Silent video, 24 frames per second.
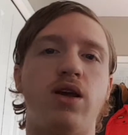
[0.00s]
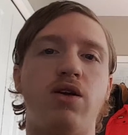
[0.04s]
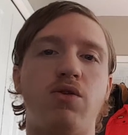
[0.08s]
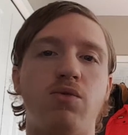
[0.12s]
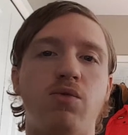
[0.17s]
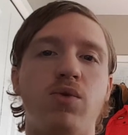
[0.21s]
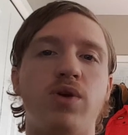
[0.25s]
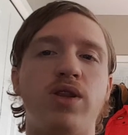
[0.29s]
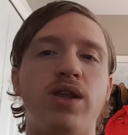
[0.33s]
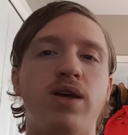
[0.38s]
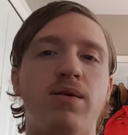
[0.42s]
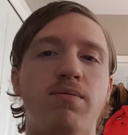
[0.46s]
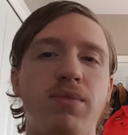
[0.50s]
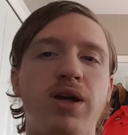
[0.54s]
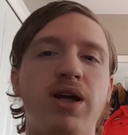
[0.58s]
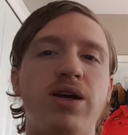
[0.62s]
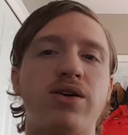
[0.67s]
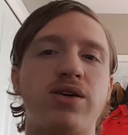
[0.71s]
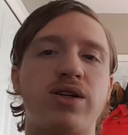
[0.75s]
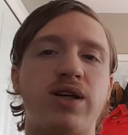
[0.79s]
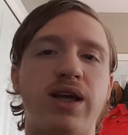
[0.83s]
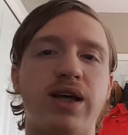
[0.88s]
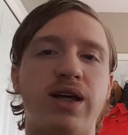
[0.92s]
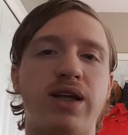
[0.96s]
With an
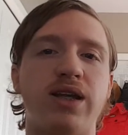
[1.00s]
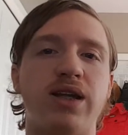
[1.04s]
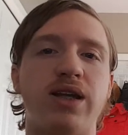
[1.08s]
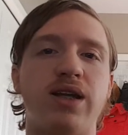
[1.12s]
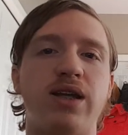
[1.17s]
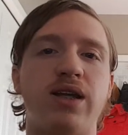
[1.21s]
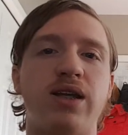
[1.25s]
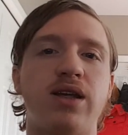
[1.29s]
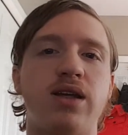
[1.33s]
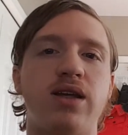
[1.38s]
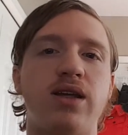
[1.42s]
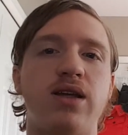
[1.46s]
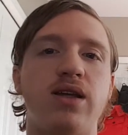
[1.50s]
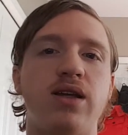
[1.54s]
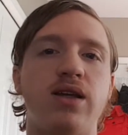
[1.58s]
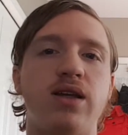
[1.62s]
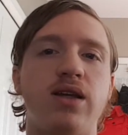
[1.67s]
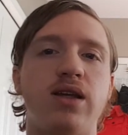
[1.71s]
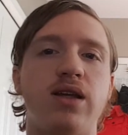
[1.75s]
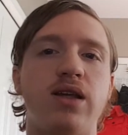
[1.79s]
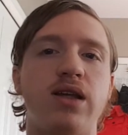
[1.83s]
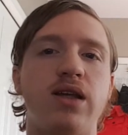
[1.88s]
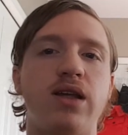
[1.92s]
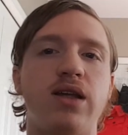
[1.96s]
American,
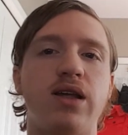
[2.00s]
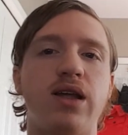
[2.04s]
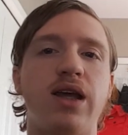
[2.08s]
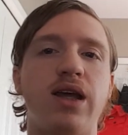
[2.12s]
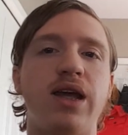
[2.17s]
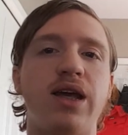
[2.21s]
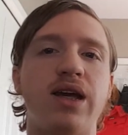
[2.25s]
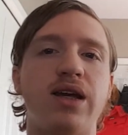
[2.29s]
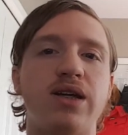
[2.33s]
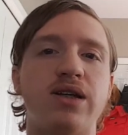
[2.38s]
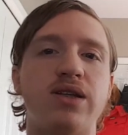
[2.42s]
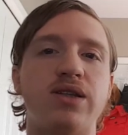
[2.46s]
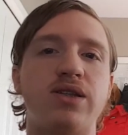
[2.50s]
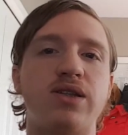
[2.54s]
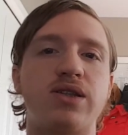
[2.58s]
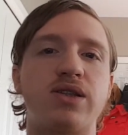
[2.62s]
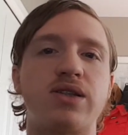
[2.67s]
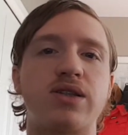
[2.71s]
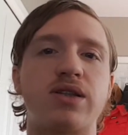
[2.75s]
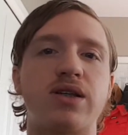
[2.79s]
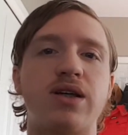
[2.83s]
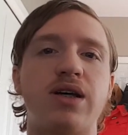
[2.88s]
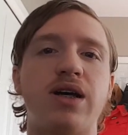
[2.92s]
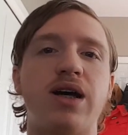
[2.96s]

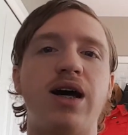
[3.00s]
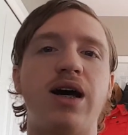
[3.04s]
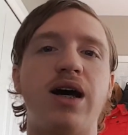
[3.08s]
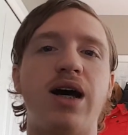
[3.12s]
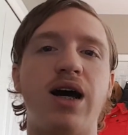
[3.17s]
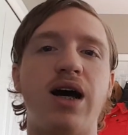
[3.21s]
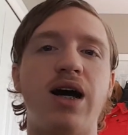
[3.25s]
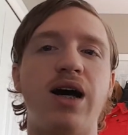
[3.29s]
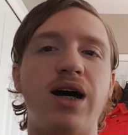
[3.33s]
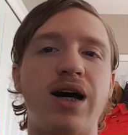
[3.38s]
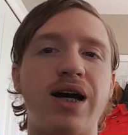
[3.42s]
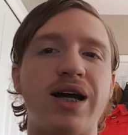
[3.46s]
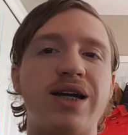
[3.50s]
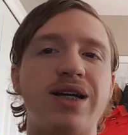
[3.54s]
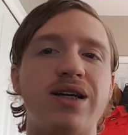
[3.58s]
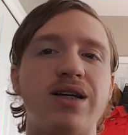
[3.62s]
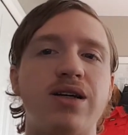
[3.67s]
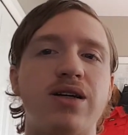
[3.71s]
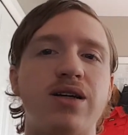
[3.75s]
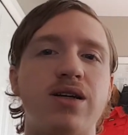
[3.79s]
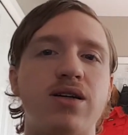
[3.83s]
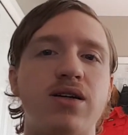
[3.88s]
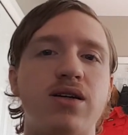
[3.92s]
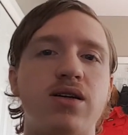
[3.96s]
it's I
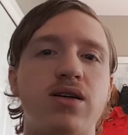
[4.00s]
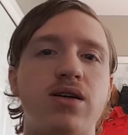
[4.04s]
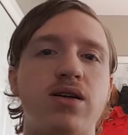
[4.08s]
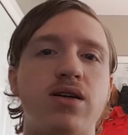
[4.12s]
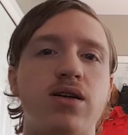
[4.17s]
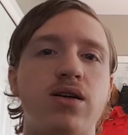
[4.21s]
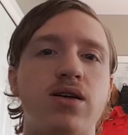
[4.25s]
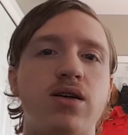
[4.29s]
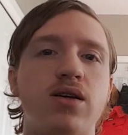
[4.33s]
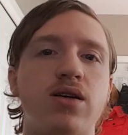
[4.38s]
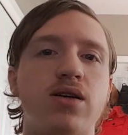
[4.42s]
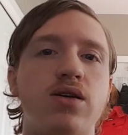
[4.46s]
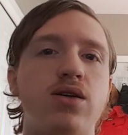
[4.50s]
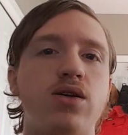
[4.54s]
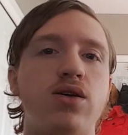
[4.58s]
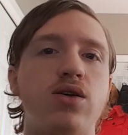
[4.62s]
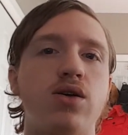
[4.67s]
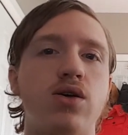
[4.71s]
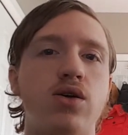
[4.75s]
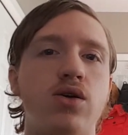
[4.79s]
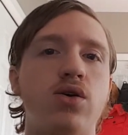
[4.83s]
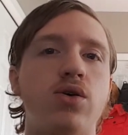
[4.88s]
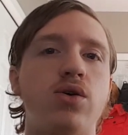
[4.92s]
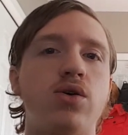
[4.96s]

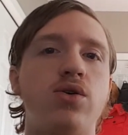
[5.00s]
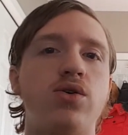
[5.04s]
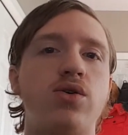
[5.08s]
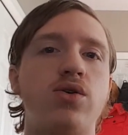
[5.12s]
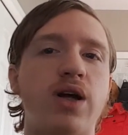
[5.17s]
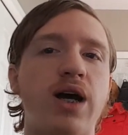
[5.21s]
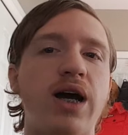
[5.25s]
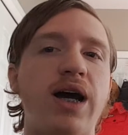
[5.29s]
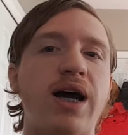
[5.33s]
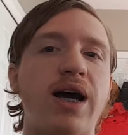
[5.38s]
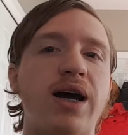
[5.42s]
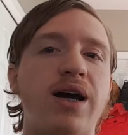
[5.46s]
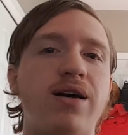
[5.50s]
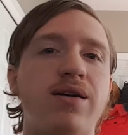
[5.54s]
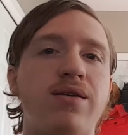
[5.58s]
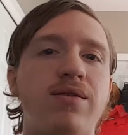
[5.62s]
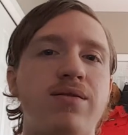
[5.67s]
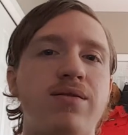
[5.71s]
or ah.